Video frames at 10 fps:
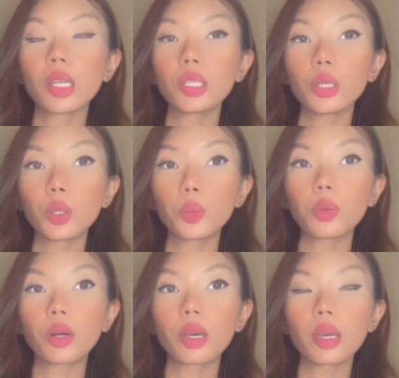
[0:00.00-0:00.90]

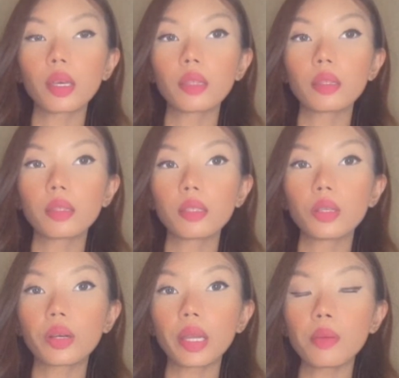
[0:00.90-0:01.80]

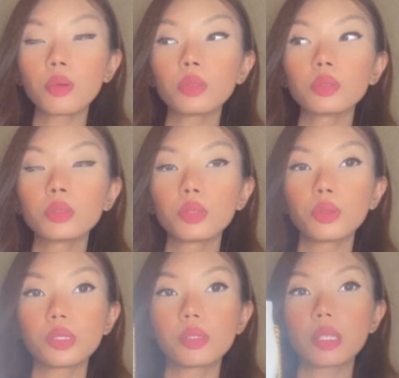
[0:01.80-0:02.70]
you're able to,
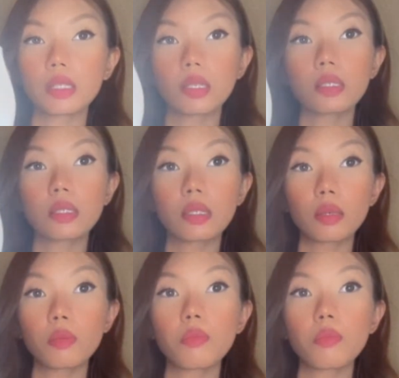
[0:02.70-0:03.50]
so this is the